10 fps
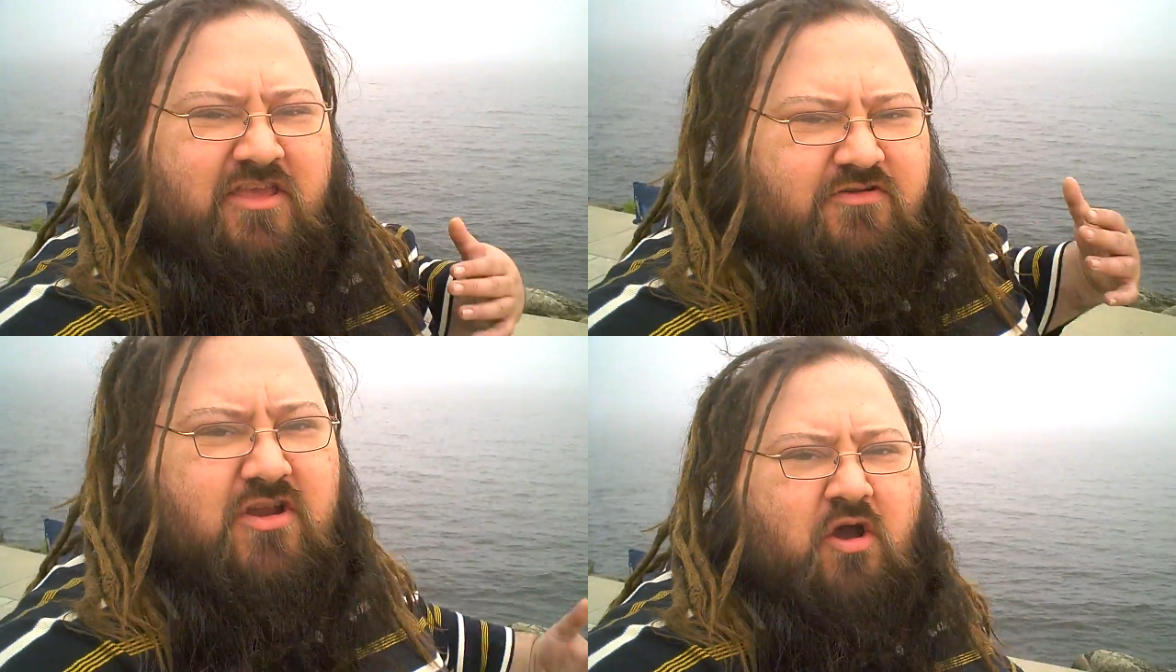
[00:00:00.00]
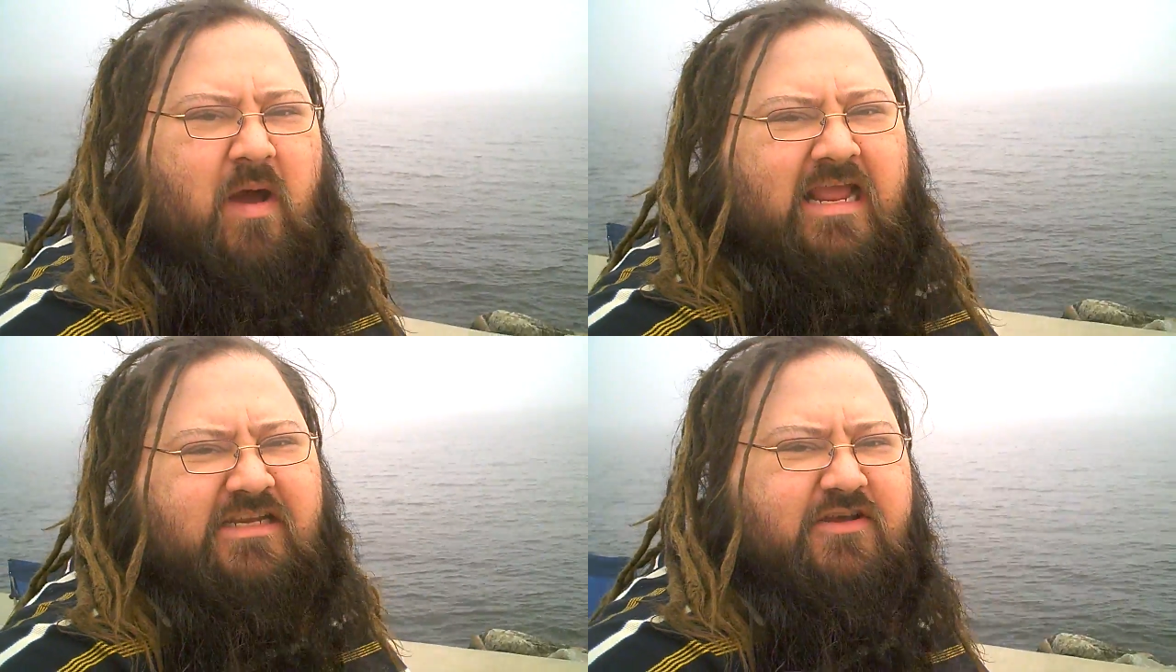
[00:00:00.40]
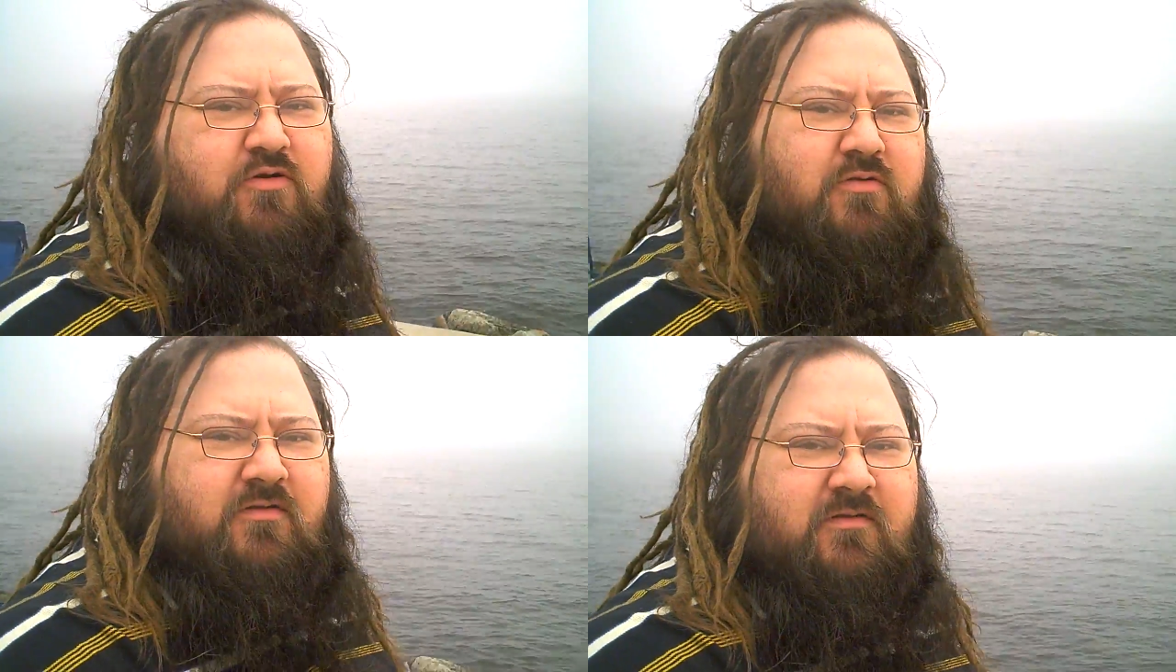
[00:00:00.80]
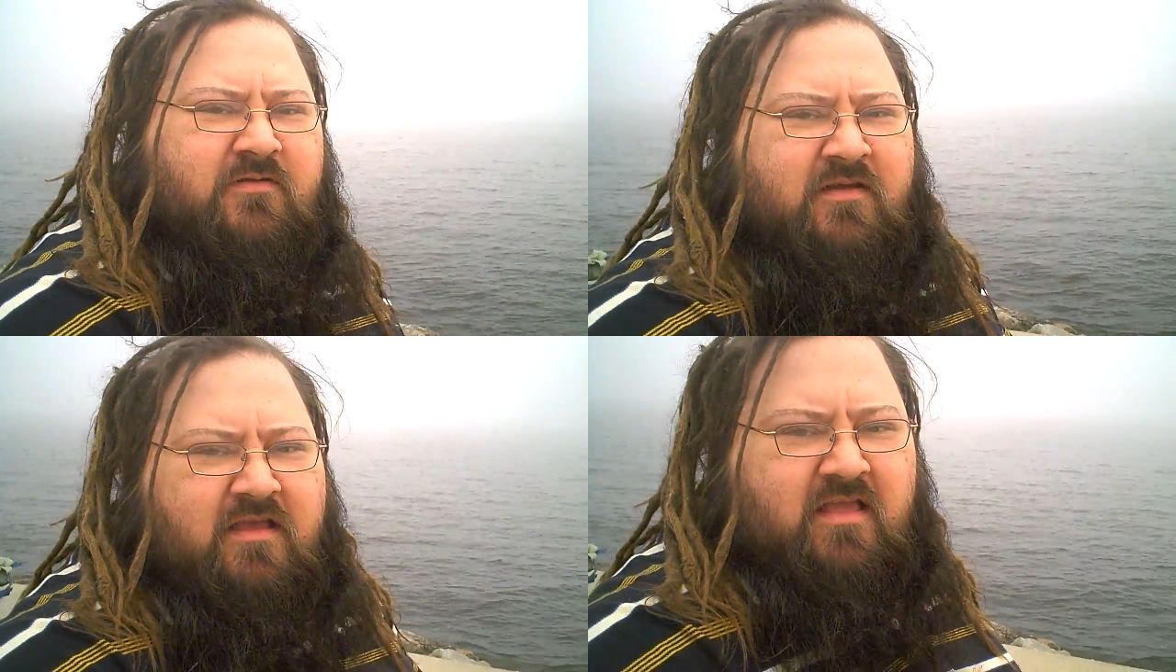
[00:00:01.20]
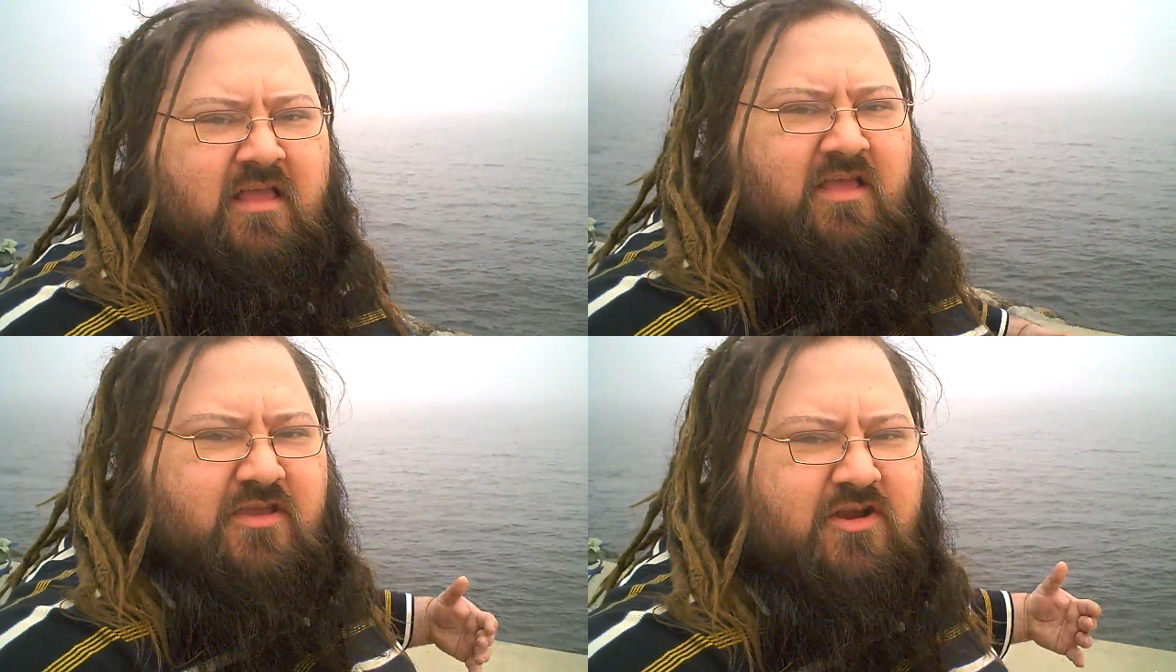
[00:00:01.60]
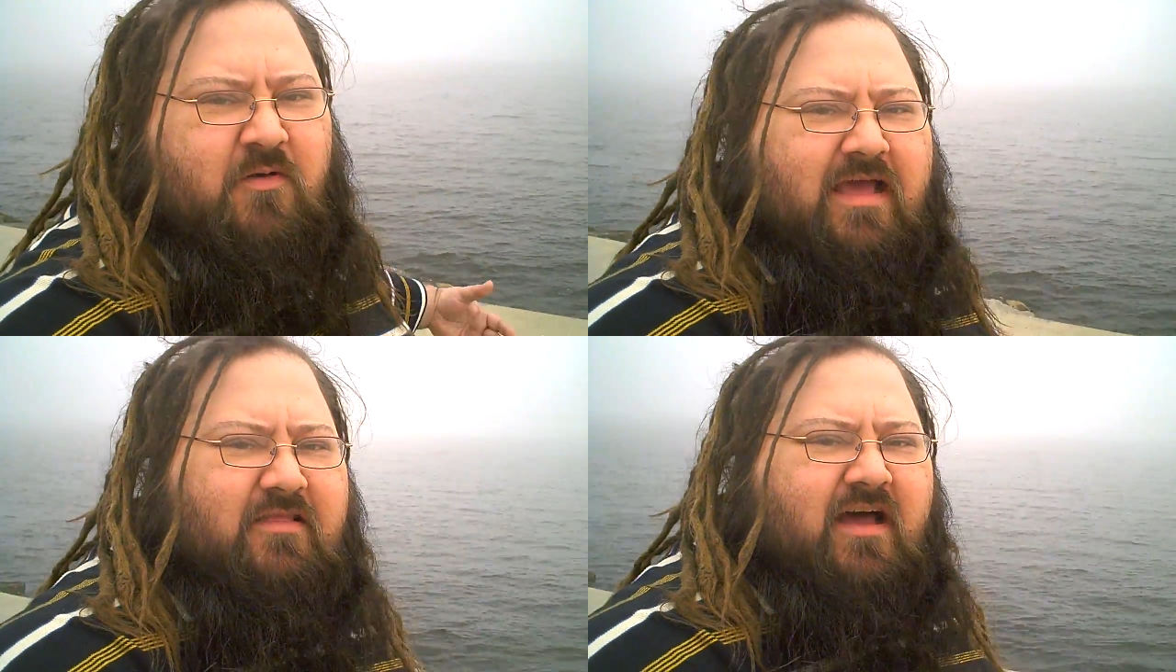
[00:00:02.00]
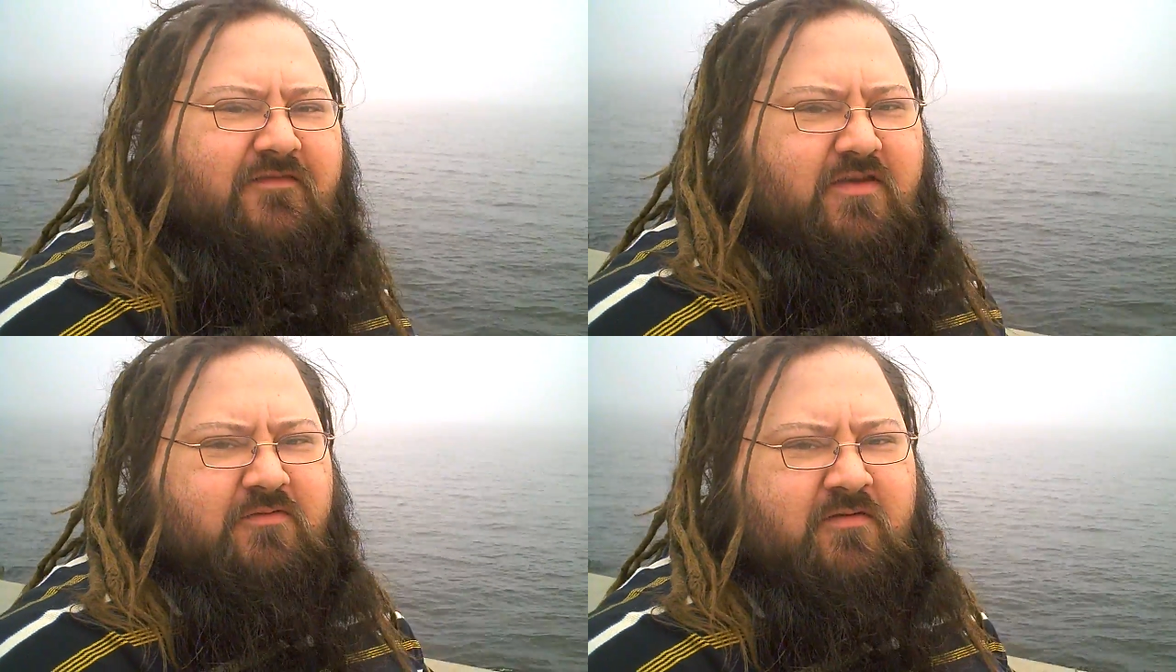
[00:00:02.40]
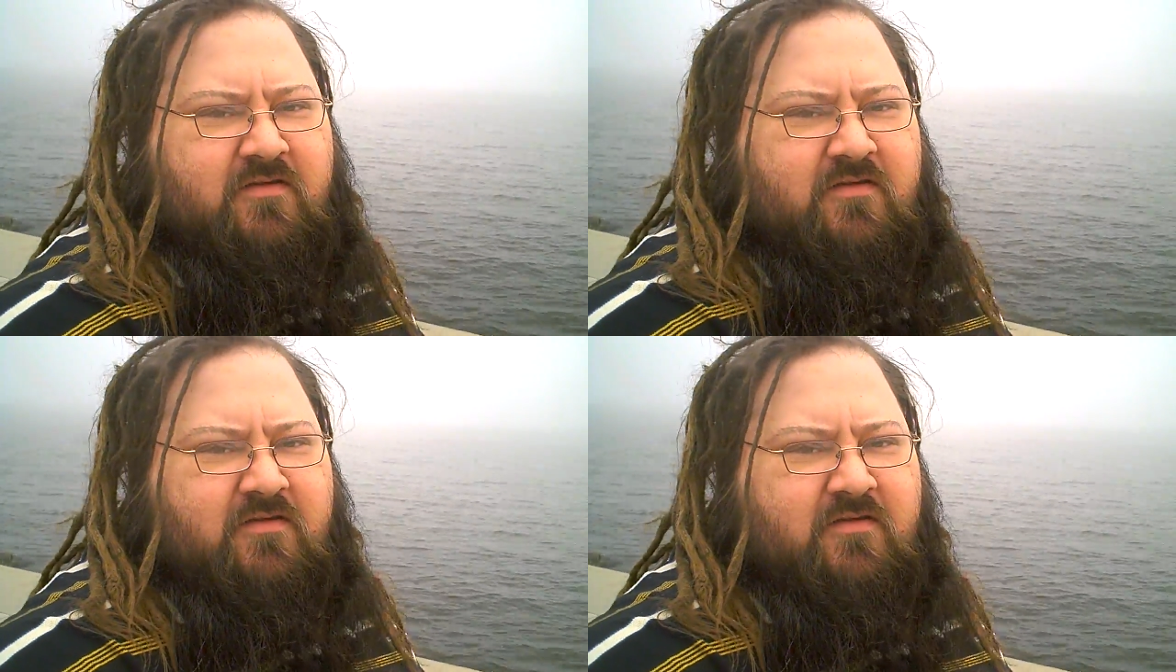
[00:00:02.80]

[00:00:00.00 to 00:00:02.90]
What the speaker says: You know I do. You know I love you.